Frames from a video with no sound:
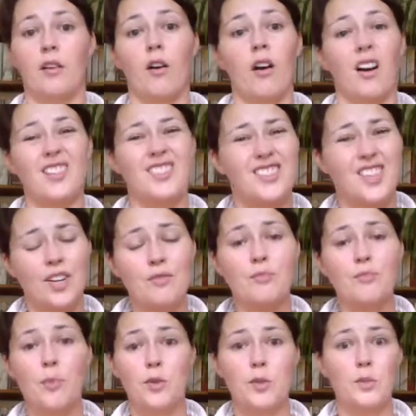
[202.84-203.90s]
I
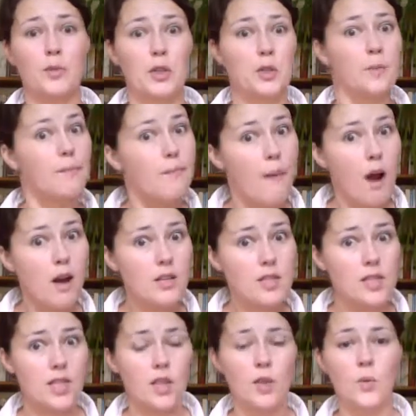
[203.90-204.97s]
don't body brush
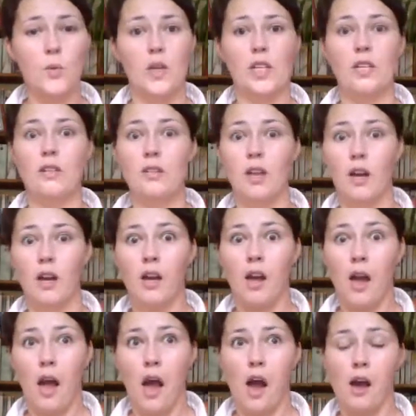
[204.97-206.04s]
much in the winter
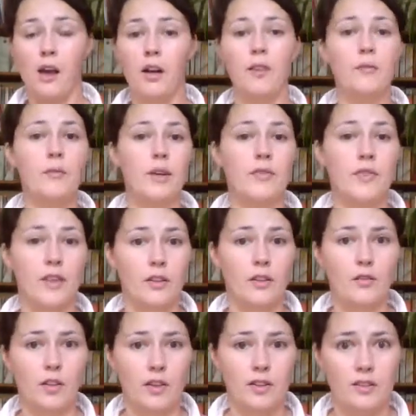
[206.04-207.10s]
if they're
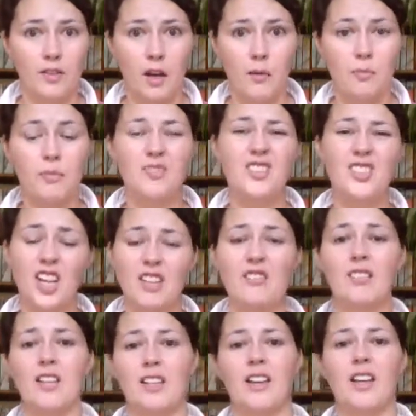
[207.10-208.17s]
not rugged up.
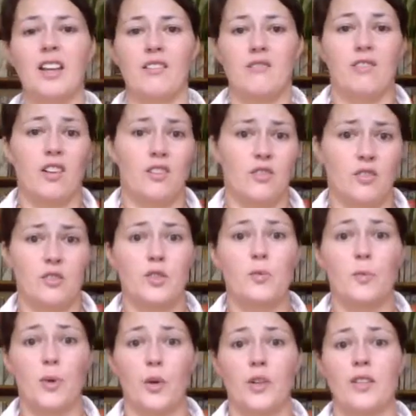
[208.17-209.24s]
Generally they have rugs on, to
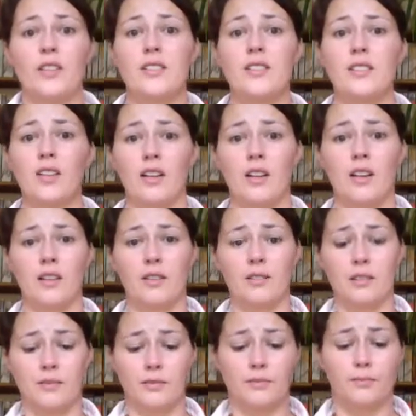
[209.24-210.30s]
be honest.
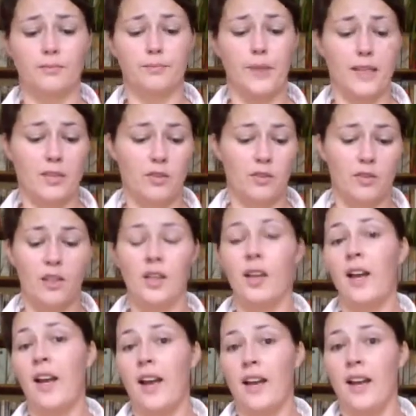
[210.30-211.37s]
Basil
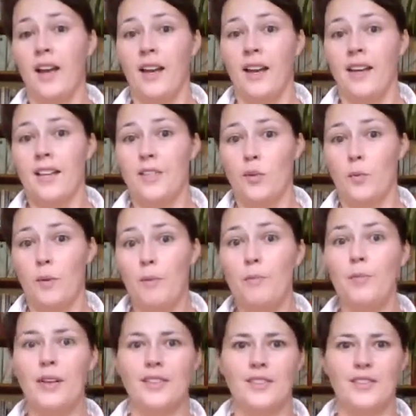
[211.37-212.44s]
is a
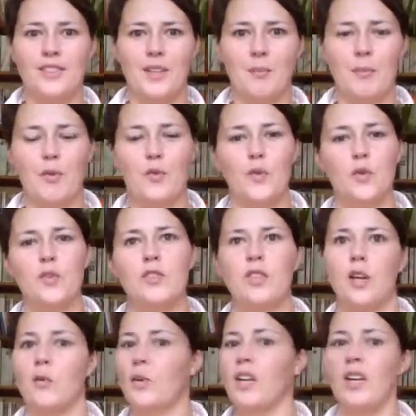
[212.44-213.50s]
wimp, as I've said before,
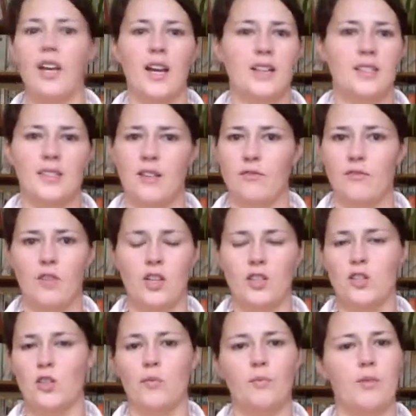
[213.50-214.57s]
so he has to have
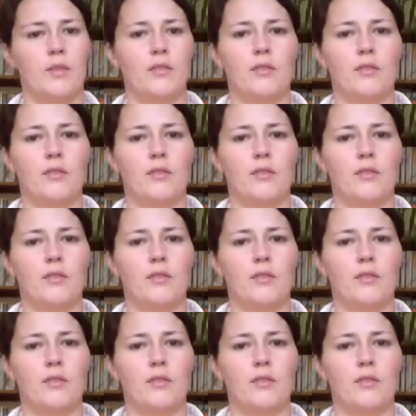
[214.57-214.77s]
rugs on